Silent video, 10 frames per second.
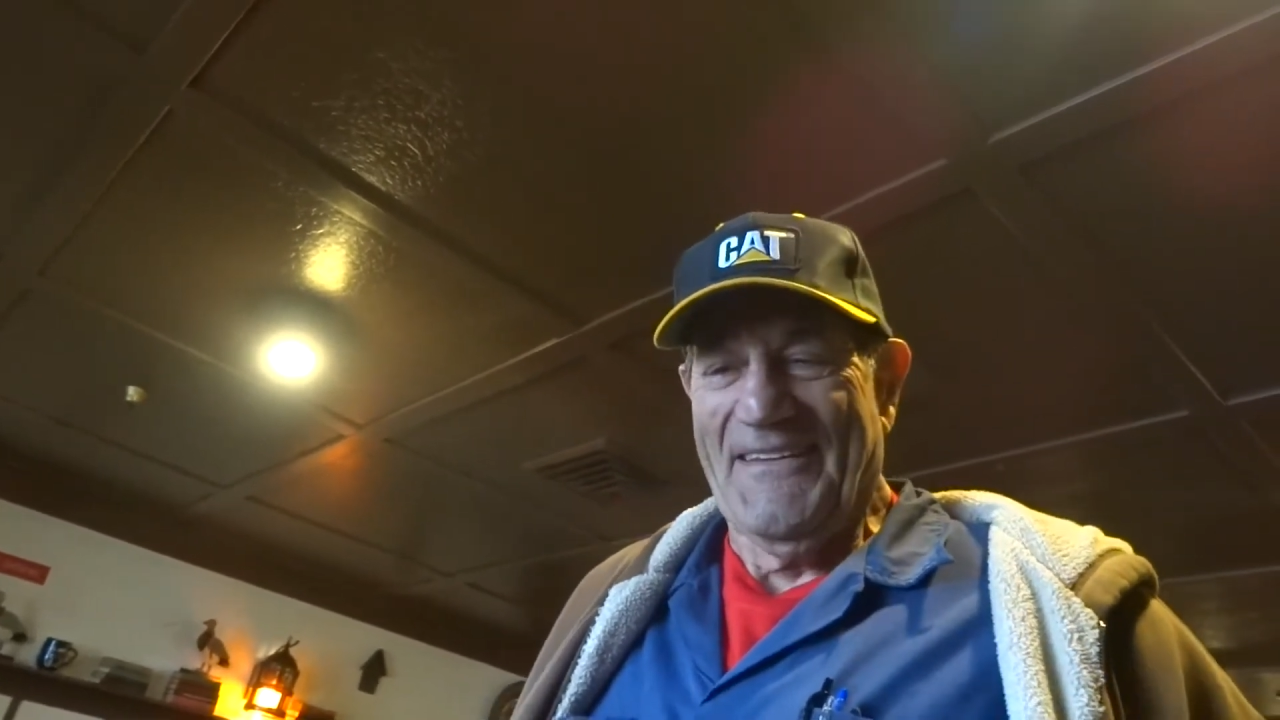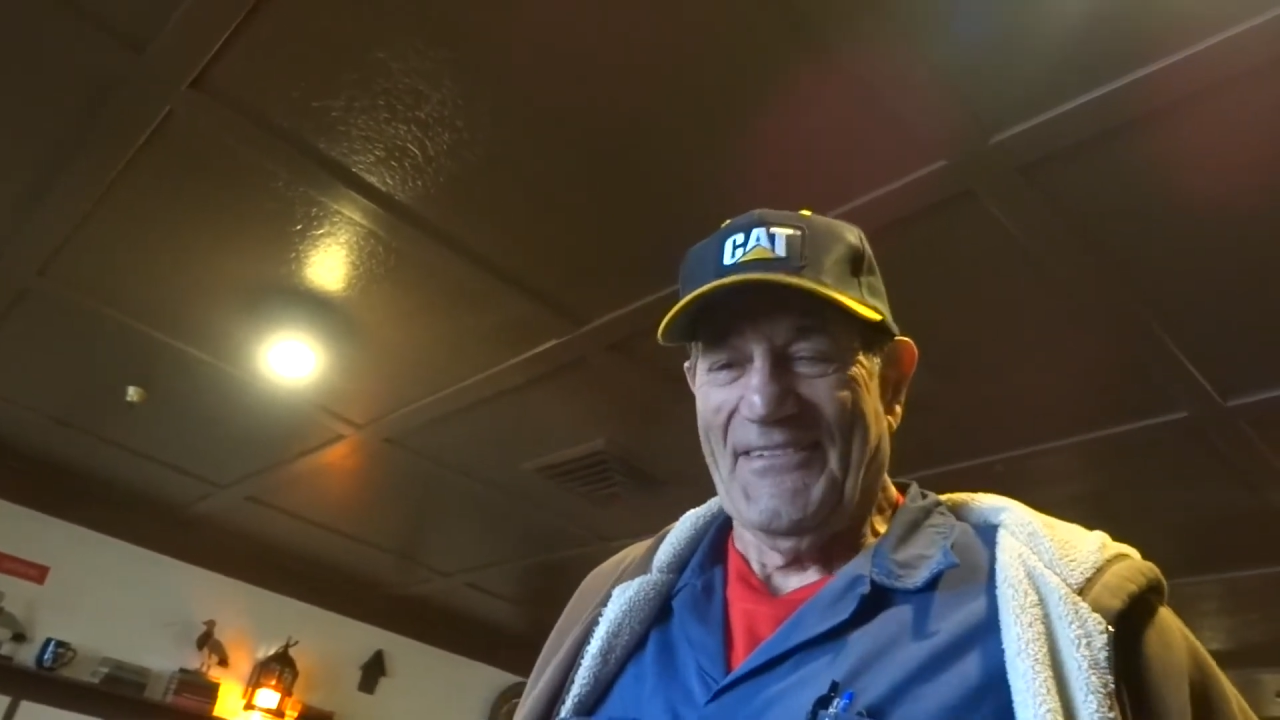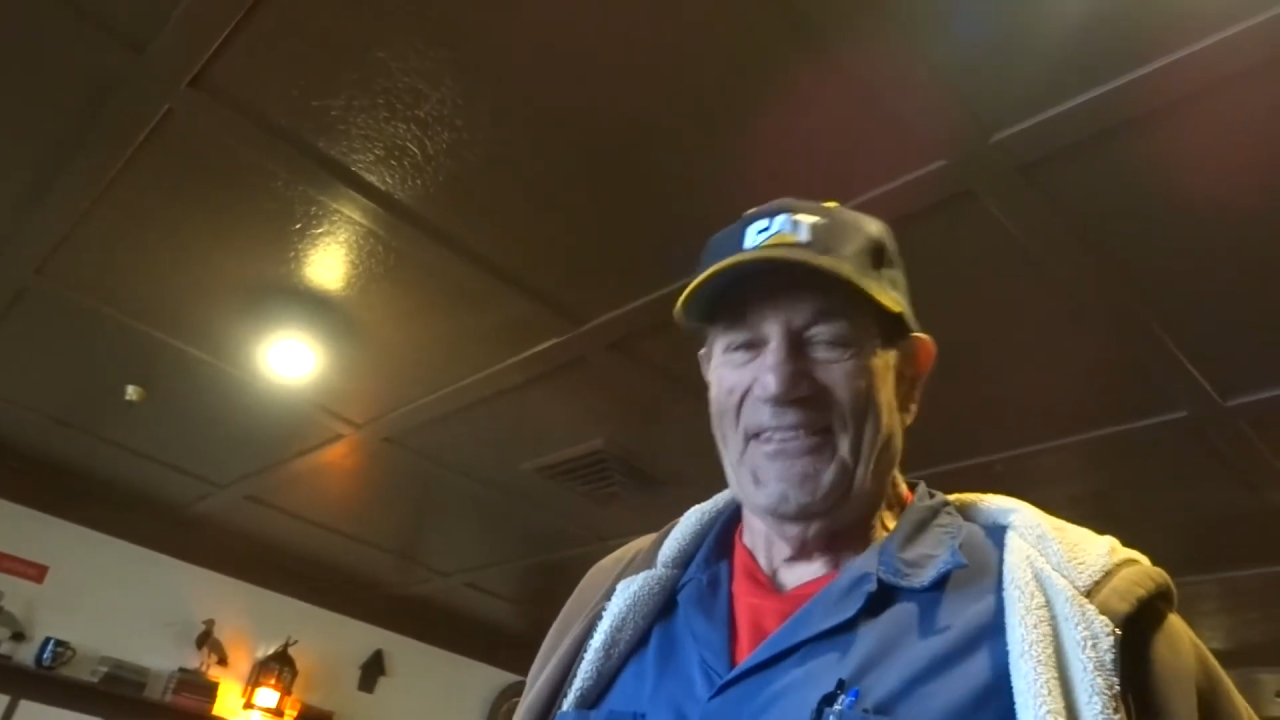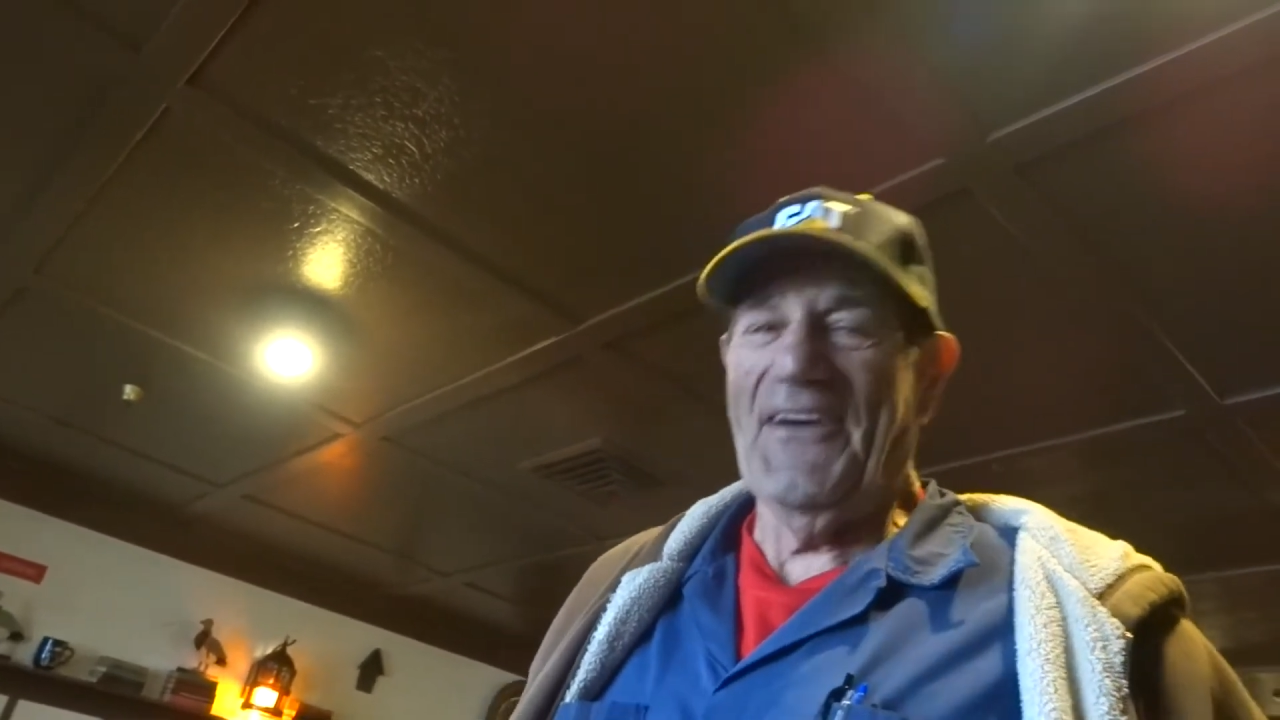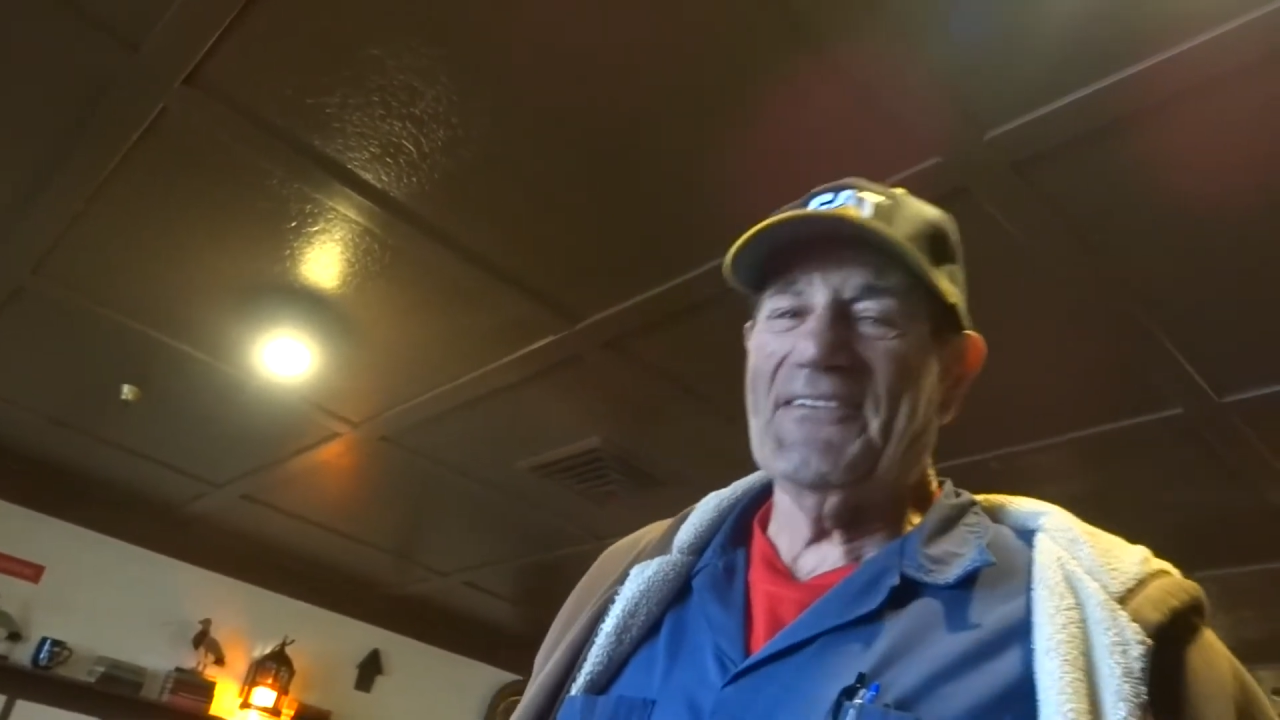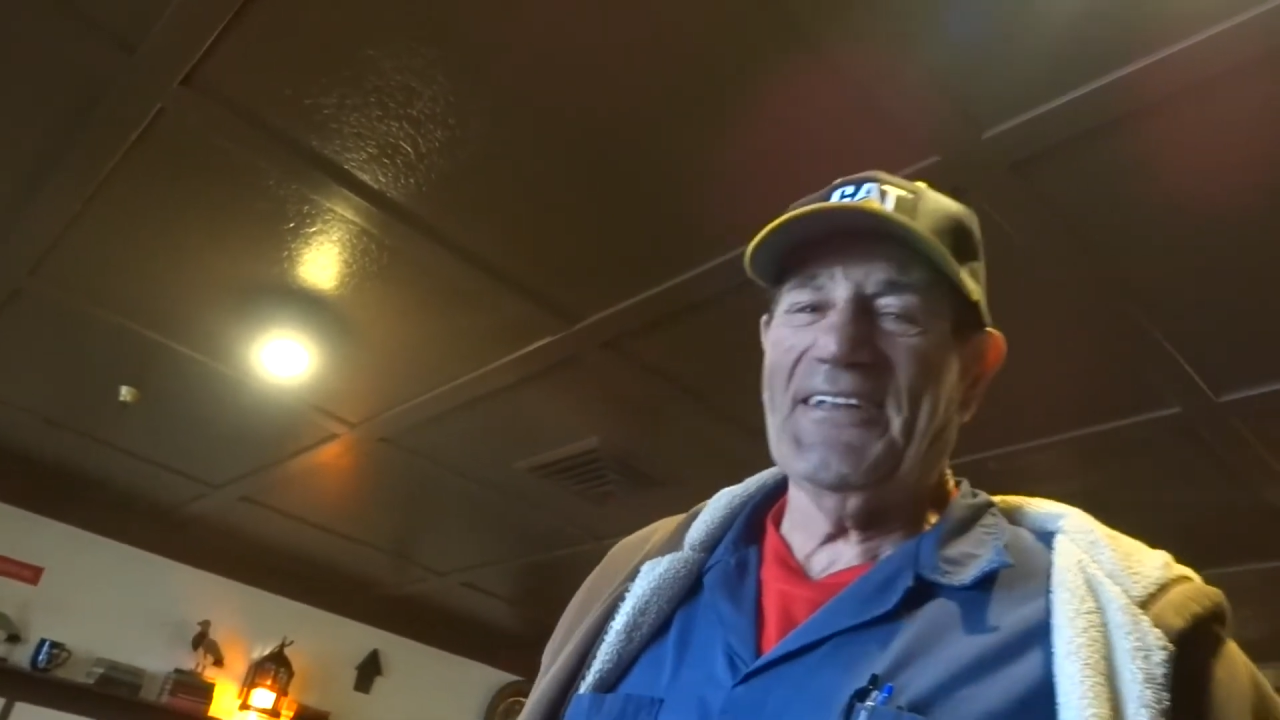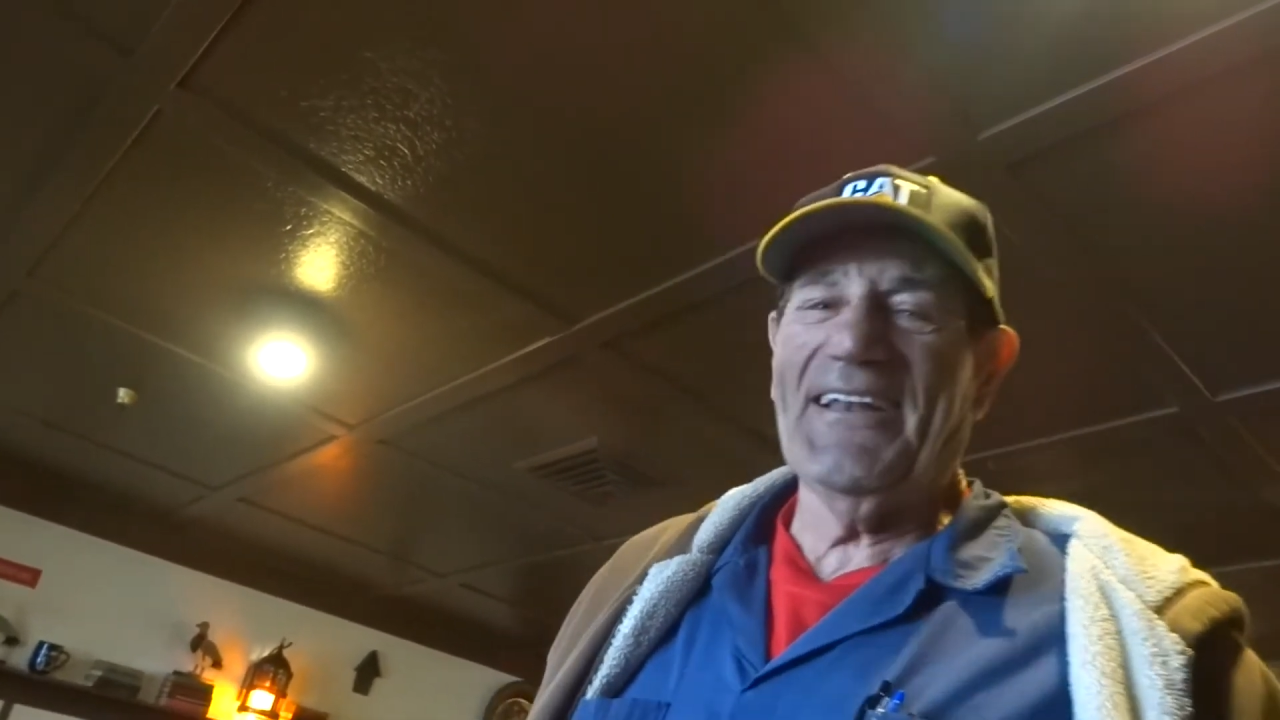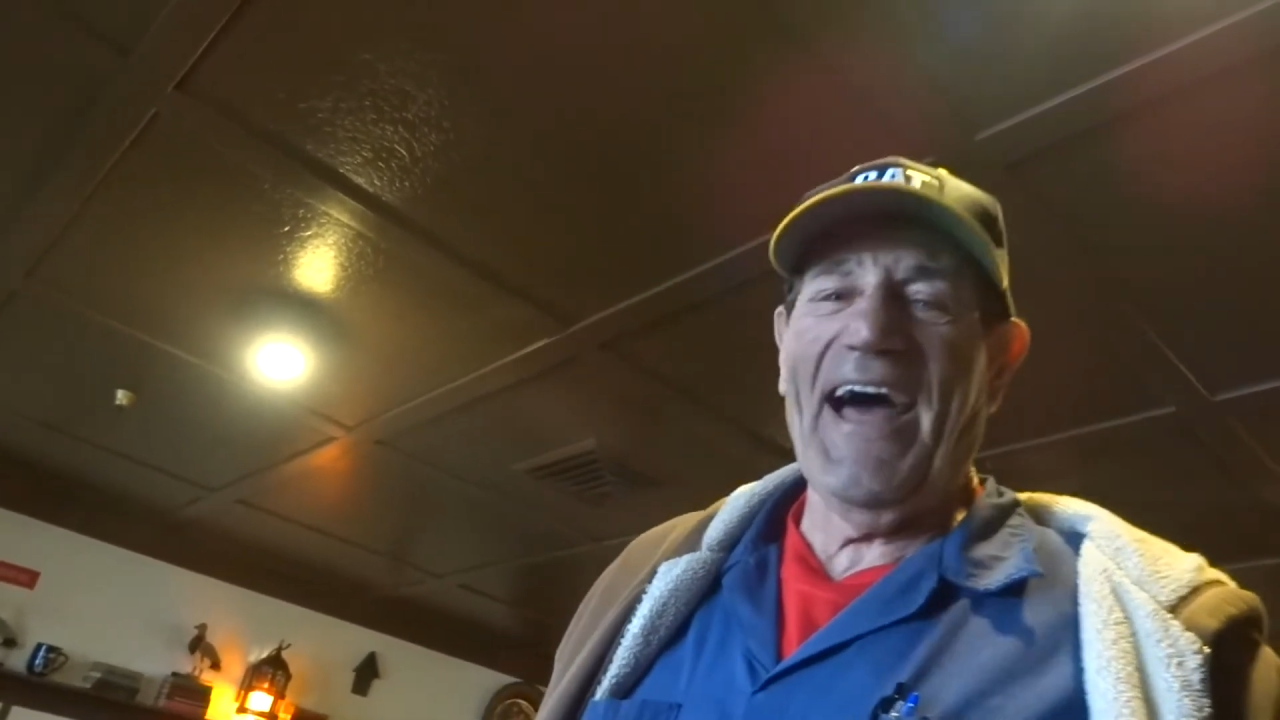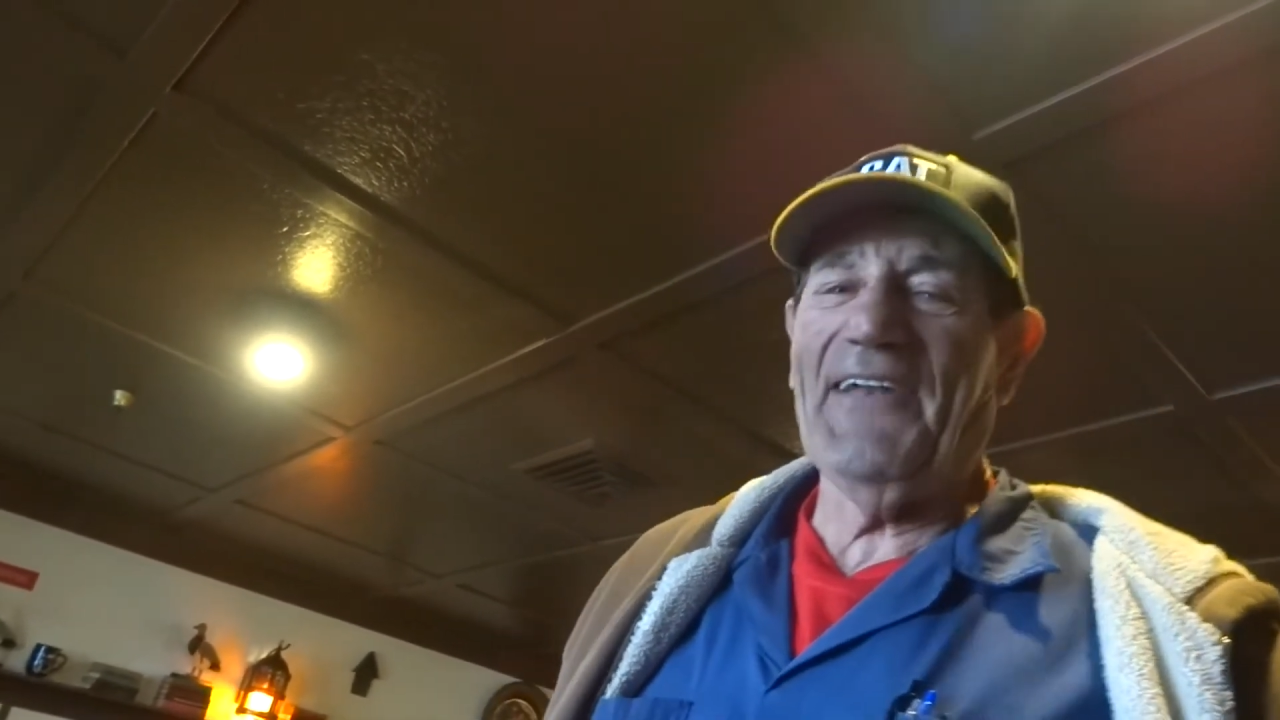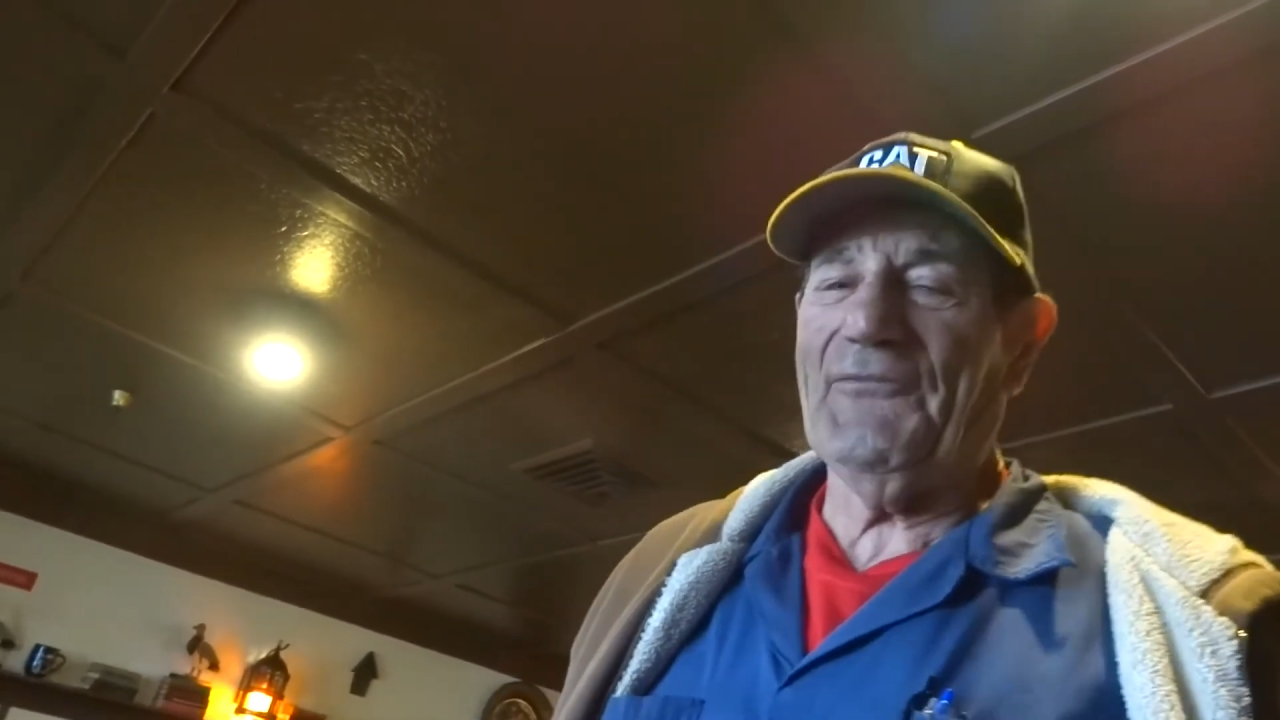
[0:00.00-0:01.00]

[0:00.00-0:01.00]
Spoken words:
So there was a lot